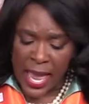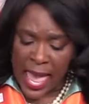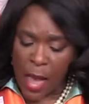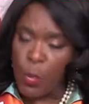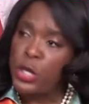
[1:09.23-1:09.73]

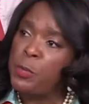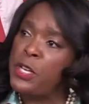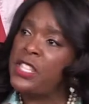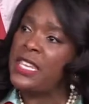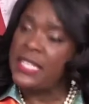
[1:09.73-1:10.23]
and which puts
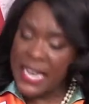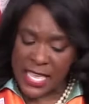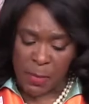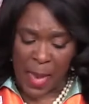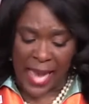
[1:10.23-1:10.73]
the
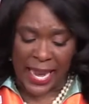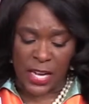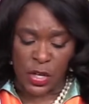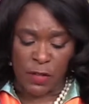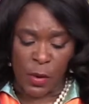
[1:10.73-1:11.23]
teeth back
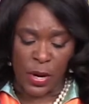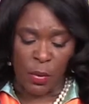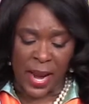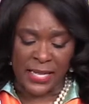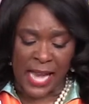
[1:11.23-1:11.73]
into the Voting
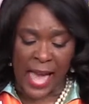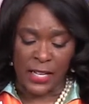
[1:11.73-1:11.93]
Rights Act,